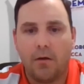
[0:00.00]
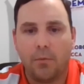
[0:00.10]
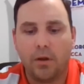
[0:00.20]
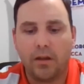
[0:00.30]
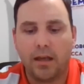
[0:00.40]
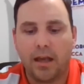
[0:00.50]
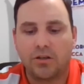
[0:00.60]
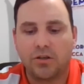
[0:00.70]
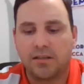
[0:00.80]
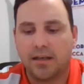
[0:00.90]
really
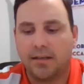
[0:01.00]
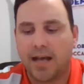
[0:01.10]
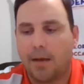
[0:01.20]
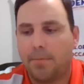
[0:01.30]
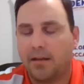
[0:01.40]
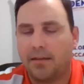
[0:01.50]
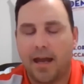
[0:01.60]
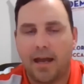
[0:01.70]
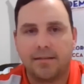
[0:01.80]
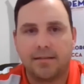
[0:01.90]
interesting topic
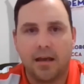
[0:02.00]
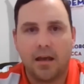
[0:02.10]
that